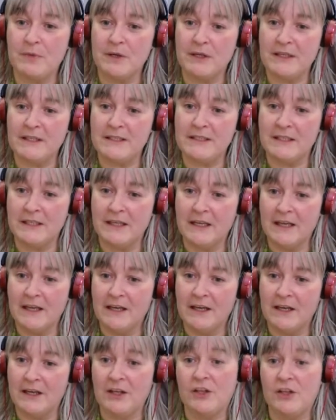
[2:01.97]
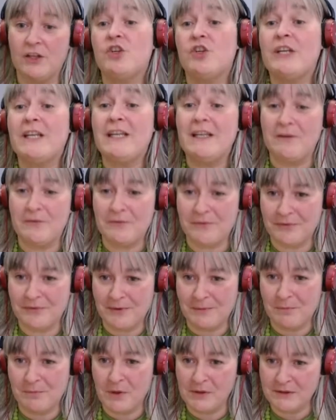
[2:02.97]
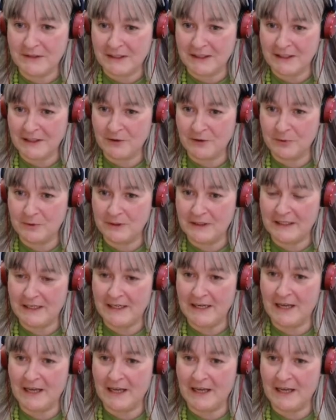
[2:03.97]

might achieve multilingually.